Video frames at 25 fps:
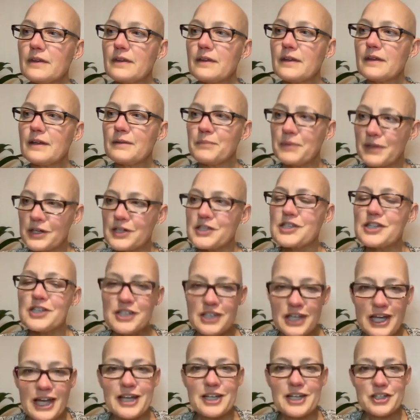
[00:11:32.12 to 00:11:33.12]
and because these
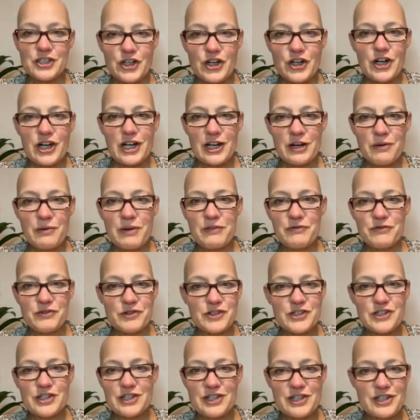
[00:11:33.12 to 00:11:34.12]
are externally
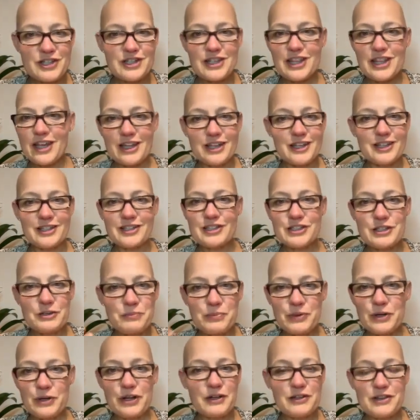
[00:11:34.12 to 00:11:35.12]
referenced things. So,
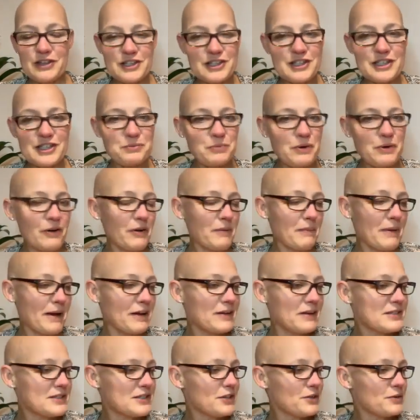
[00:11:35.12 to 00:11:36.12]
but uh, this is where I'm
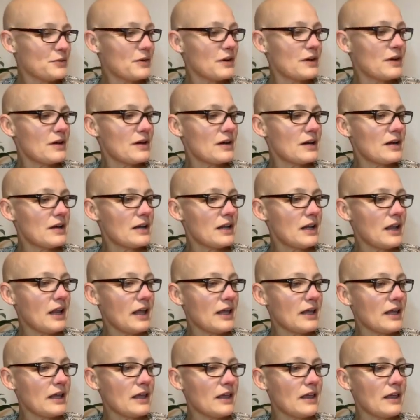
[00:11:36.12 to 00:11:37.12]
at. So,
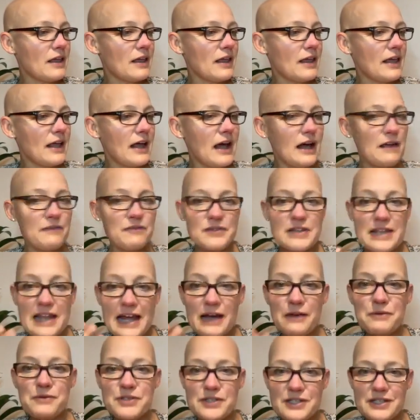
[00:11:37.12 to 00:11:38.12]
like, I've
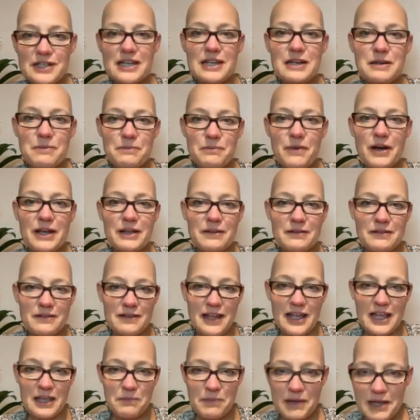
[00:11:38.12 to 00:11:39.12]
now seen my
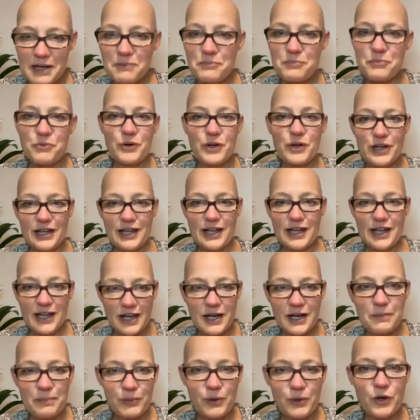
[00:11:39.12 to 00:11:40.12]
name in print
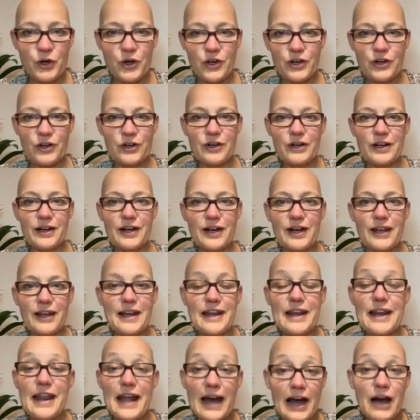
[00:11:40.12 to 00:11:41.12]
in a book.
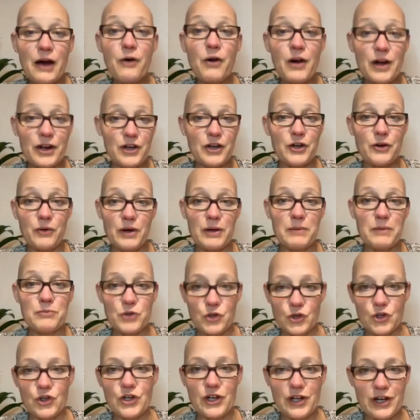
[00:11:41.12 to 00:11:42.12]
Now I know I'm
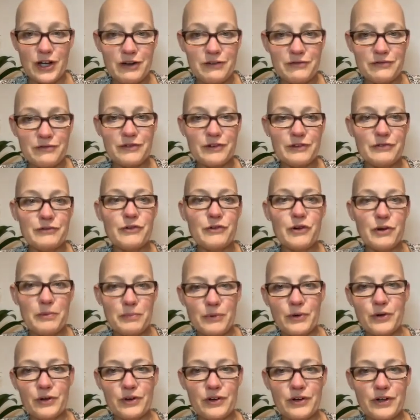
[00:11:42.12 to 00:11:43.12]
good enough for a
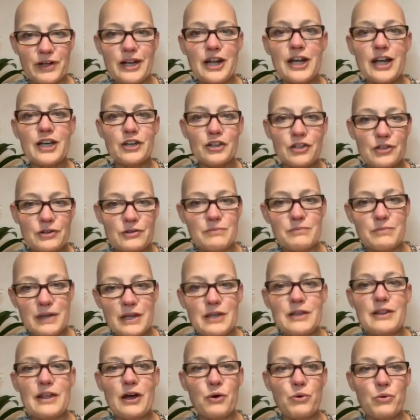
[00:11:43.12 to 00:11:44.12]
book and I can
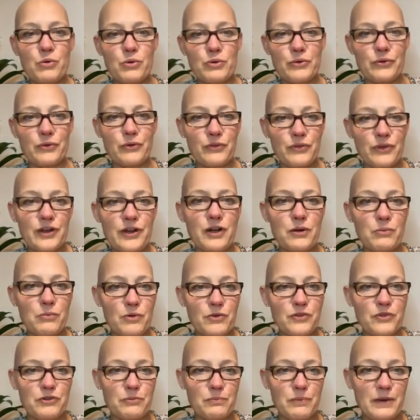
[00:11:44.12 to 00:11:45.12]
be that author that I
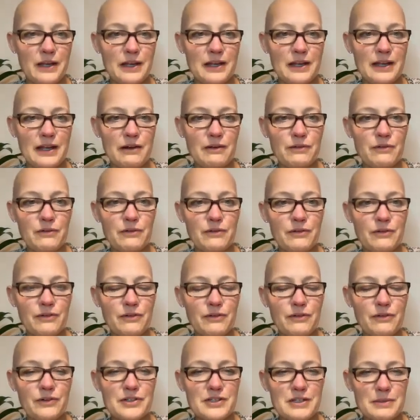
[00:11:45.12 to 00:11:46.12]
want to be. Now,
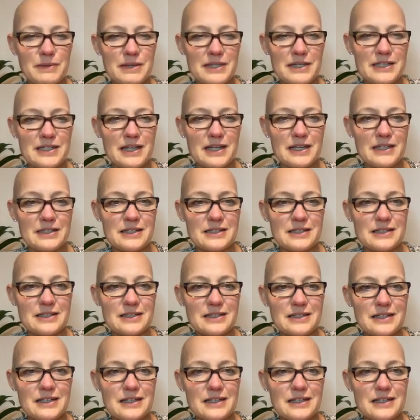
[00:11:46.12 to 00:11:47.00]
does that make sense?